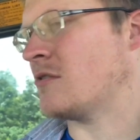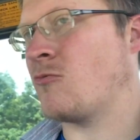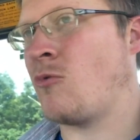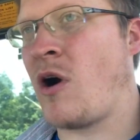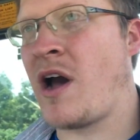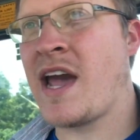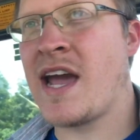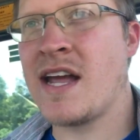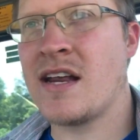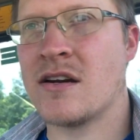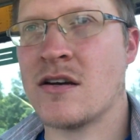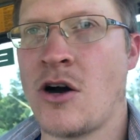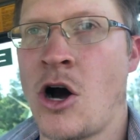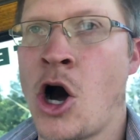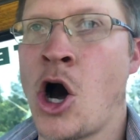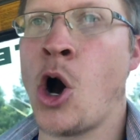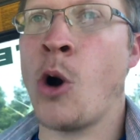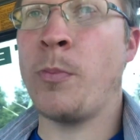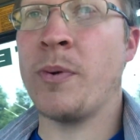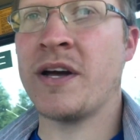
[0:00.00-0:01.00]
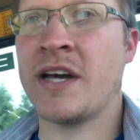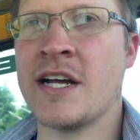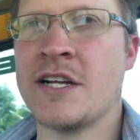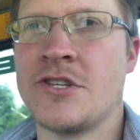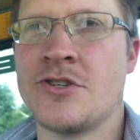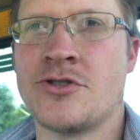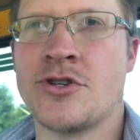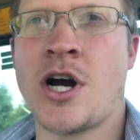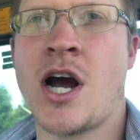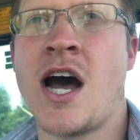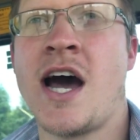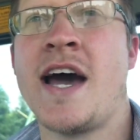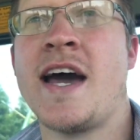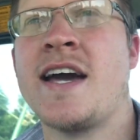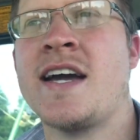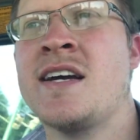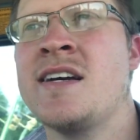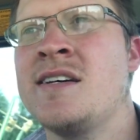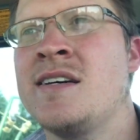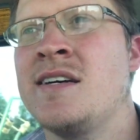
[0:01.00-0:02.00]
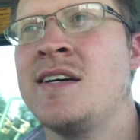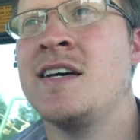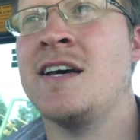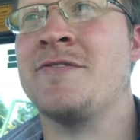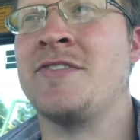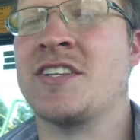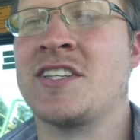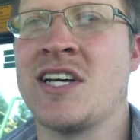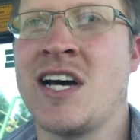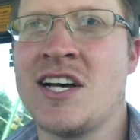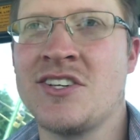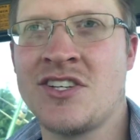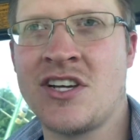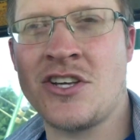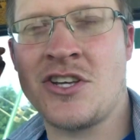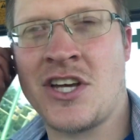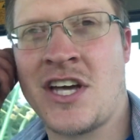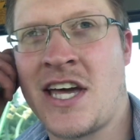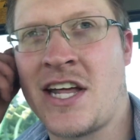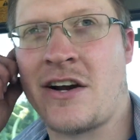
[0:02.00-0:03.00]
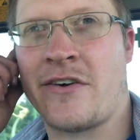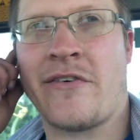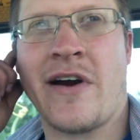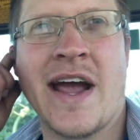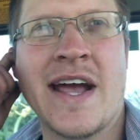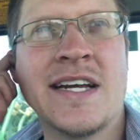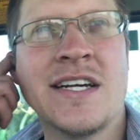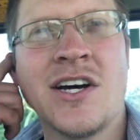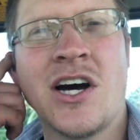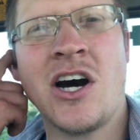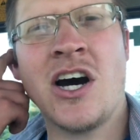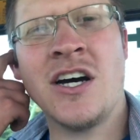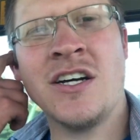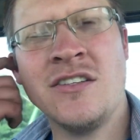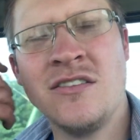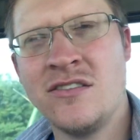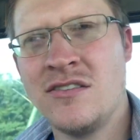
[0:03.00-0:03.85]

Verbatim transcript: wait, hope it gets dry? If it doesn't, you get it rained on,